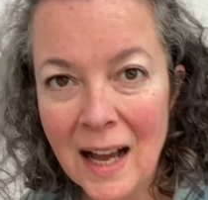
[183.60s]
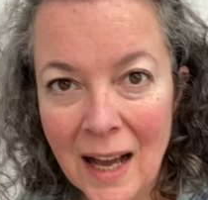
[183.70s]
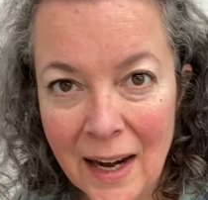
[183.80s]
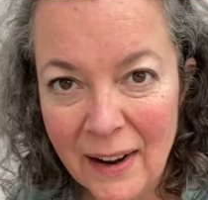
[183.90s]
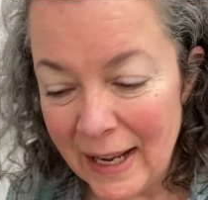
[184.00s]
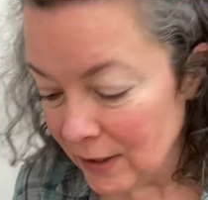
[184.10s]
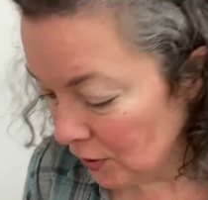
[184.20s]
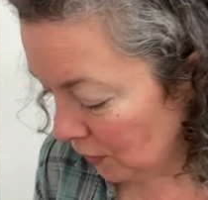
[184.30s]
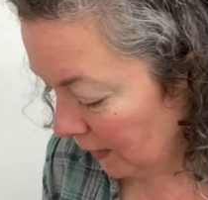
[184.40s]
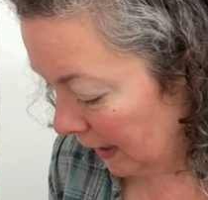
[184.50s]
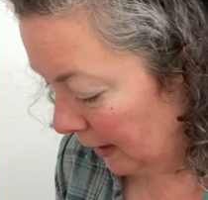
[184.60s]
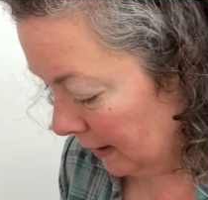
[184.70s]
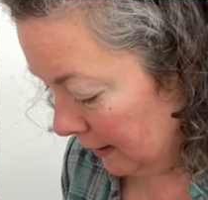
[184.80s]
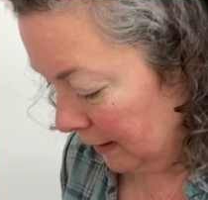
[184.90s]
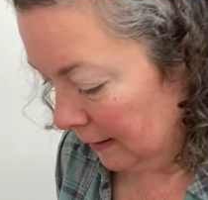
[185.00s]
And I asked Johnny
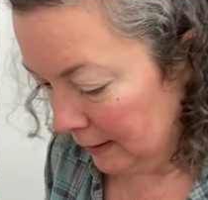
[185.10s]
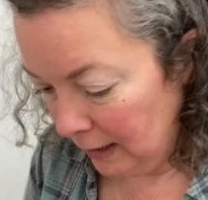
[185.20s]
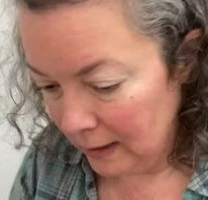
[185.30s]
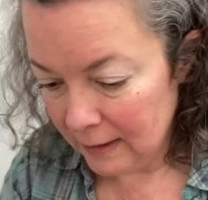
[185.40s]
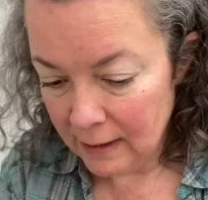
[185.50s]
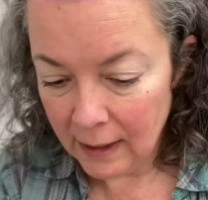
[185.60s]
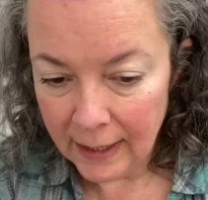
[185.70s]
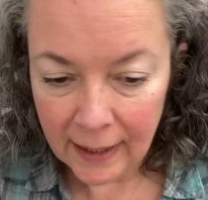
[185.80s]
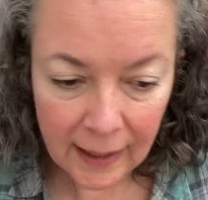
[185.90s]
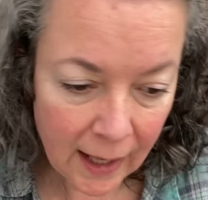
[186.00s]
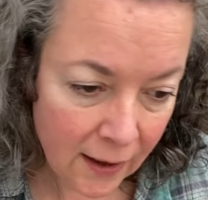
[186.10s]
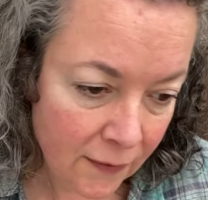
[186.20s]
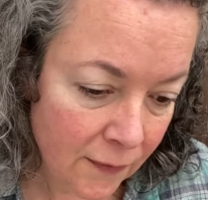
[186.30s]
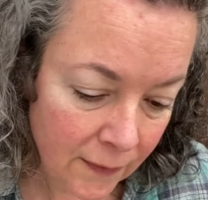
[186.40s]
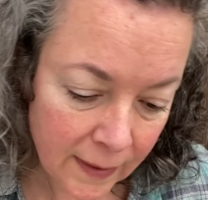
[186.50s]
last night
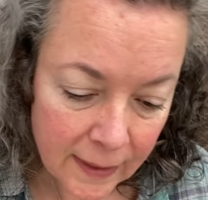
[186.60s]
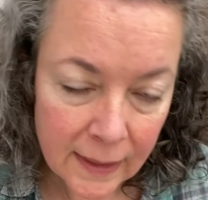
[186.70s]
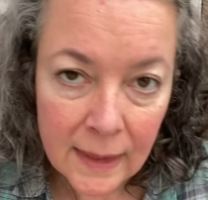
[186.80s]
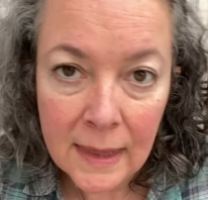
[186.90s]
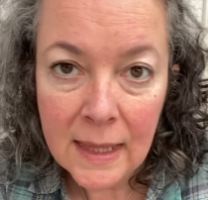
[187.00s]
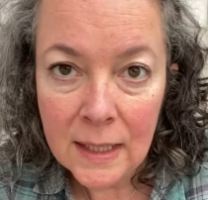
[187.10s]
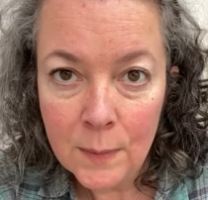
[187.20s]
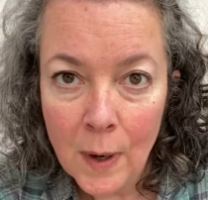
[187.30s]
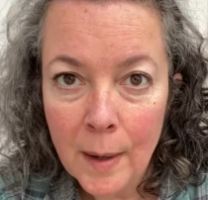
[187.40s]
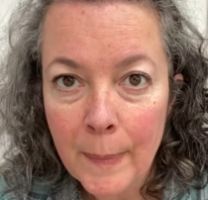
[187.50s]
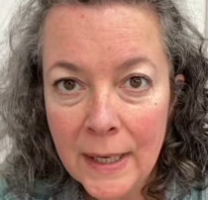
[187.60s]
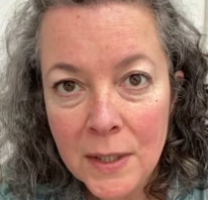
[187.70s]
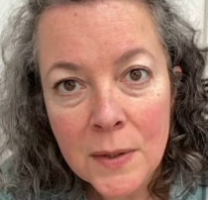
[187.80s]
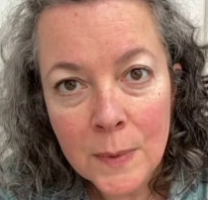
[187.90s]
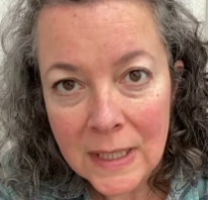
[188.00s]
if this
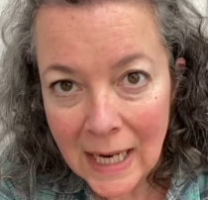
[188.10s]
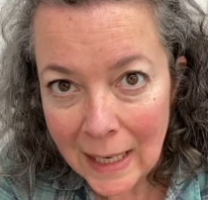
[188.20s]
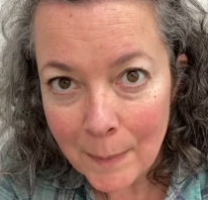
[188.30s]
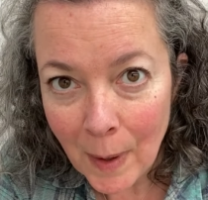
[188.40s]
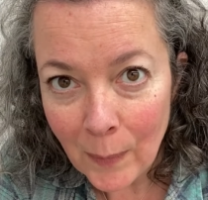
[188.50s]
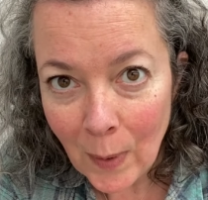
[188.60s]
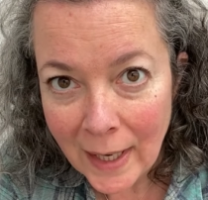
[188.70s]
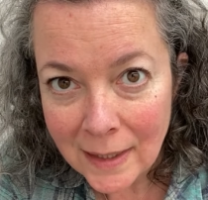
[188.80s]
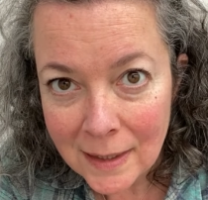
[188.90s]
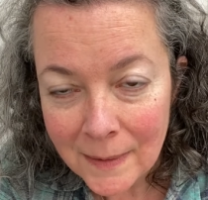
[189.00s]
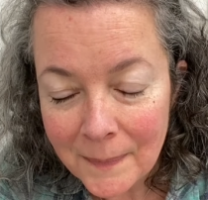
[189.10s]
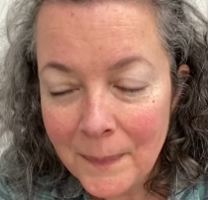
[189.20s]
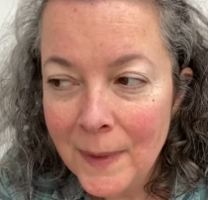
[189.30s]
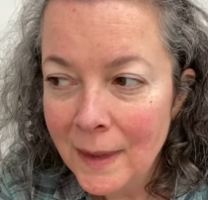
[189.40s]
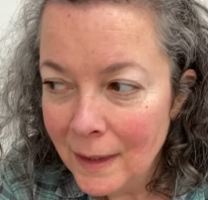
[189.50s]
workbench would take my weight,
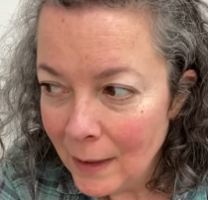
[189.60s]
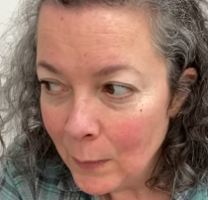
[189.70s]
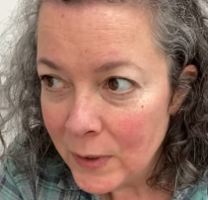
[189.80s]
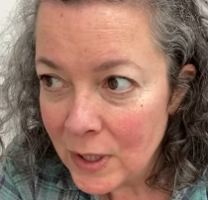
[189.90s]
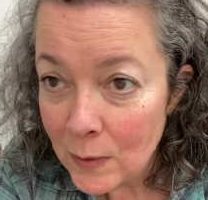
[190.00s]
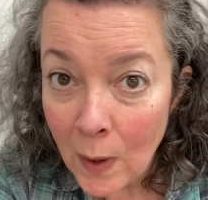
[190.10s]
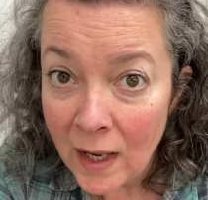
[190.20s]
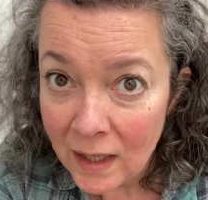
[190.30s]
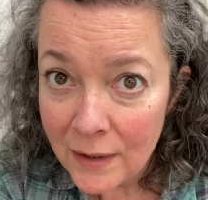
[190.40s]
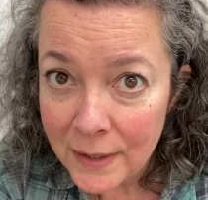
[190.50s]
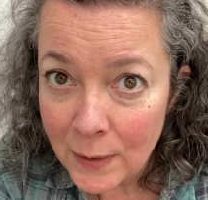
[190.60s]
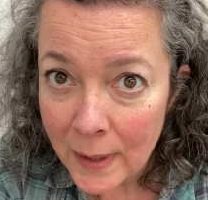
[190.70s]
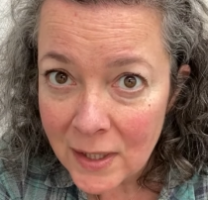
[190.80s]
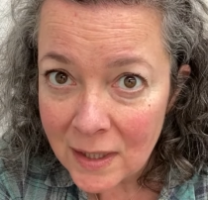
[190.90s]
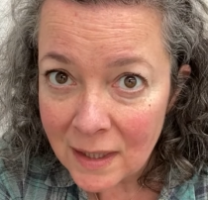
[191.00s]
which is quite a loaded
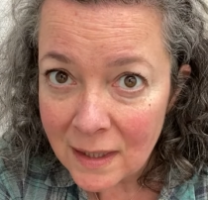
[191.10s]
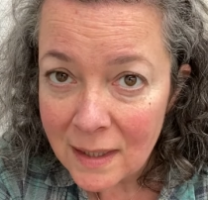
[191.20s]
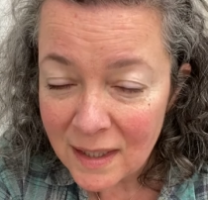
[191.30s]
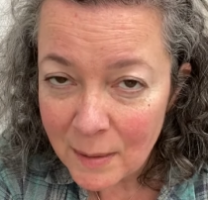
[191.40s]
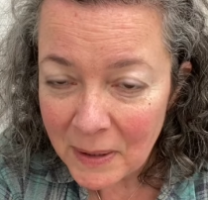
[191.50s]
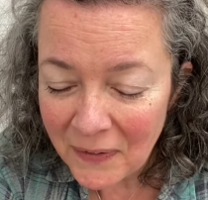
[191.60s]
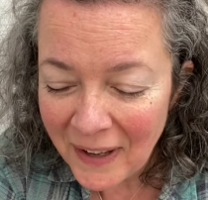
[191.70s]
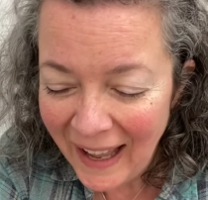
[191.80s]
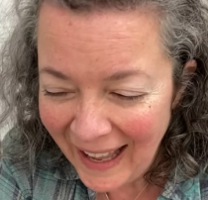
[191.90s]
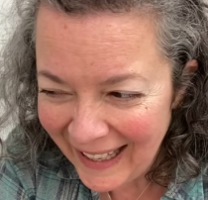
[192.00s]
question, to be fair.